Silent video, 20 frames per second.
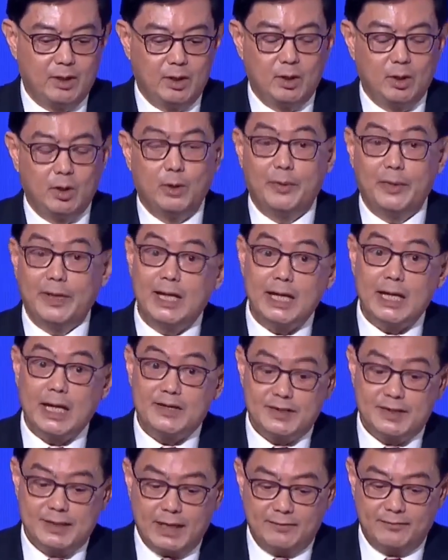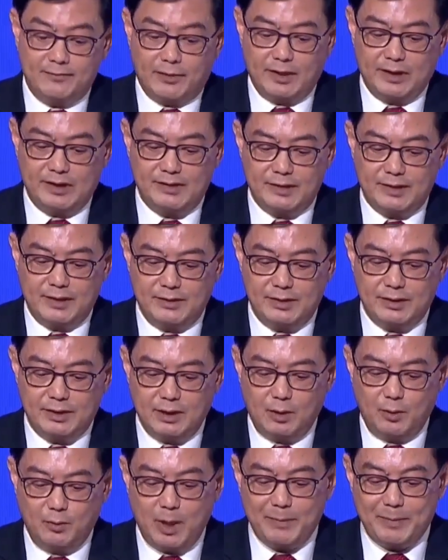Within ASEAN, for instance,
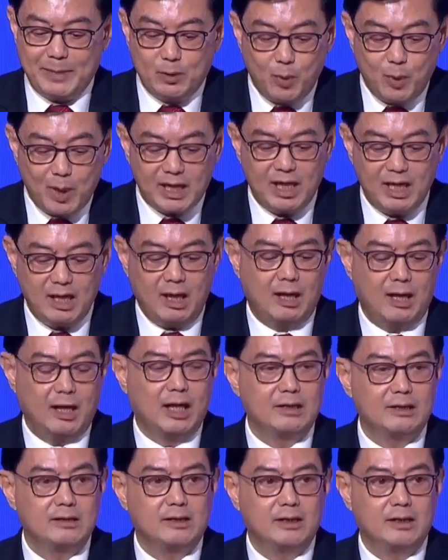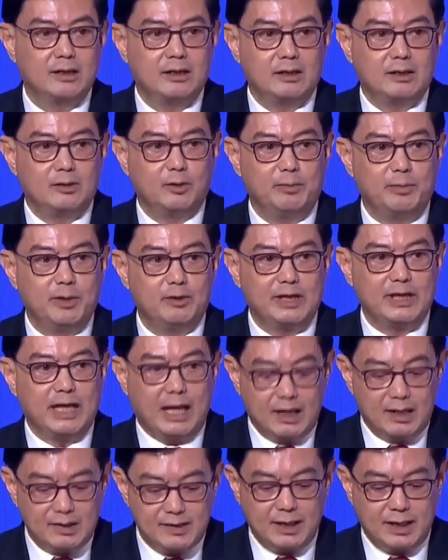we've been working hard to build the
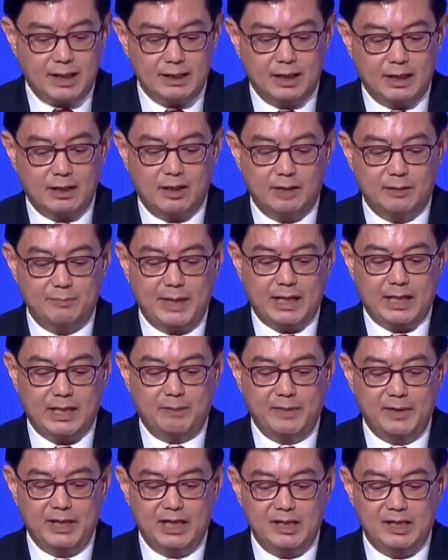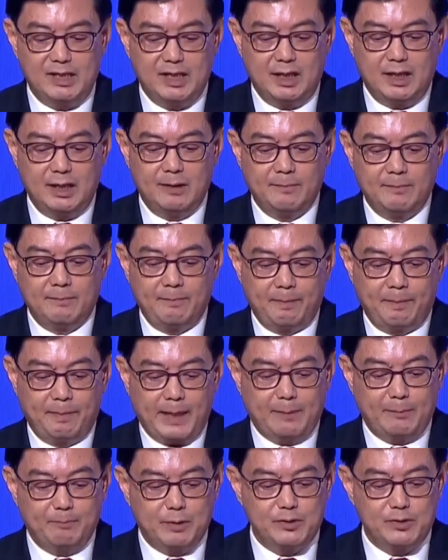ASEAN Economic Community
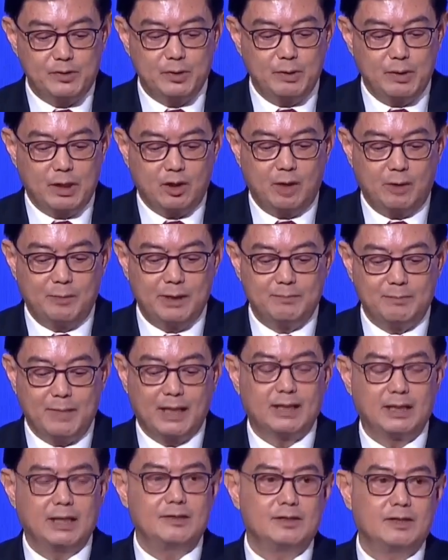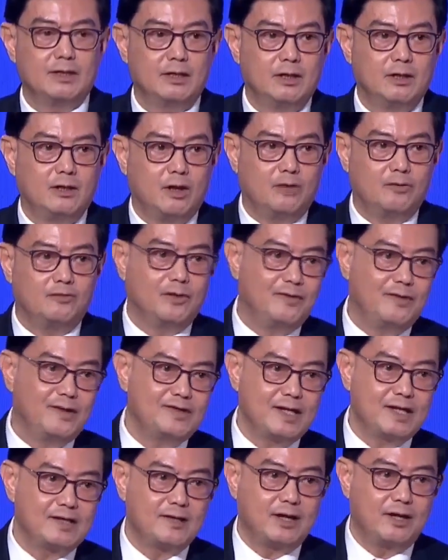and pursue a common market of over
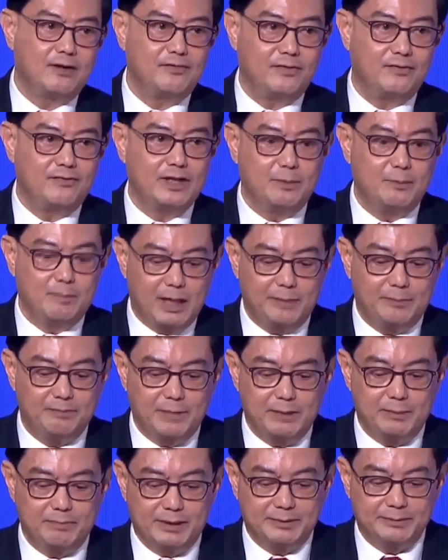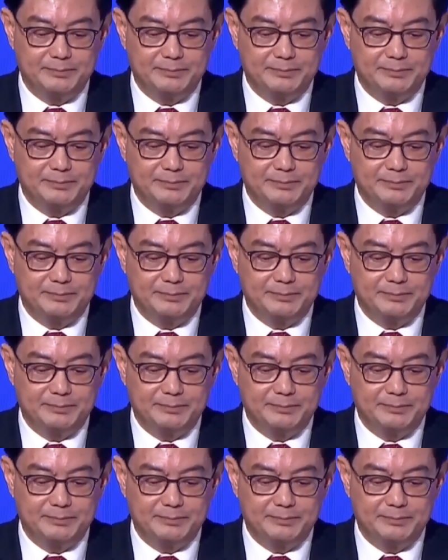650 million people.